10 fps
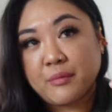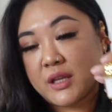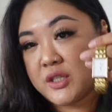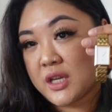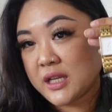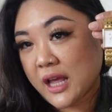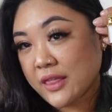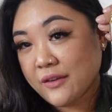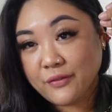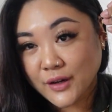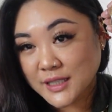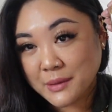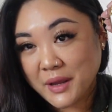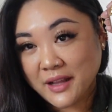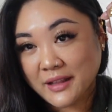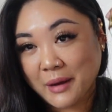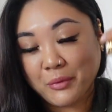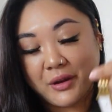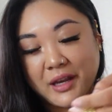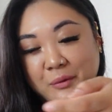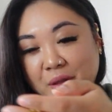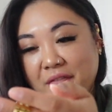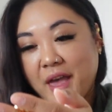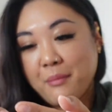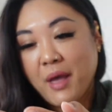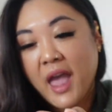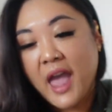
mentioned the first time I collaborated with them.